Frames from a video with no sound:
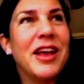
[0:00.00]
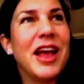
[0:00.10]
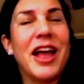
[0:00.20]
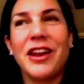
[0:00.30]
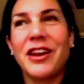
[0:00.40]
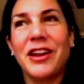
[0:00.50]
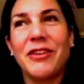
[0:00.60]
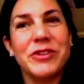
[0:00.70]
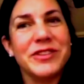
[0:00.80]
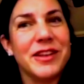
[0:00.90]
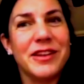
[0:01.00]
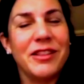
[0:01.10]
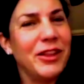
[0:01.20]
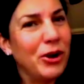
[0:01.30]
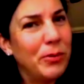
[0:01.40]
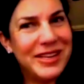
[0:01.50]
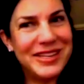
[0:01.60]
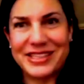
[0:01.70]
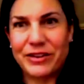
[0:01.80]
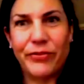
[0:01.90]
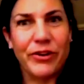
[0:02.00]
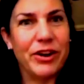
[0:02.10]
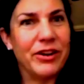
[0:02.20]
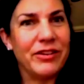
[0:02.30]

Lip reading: And it was a little bit different.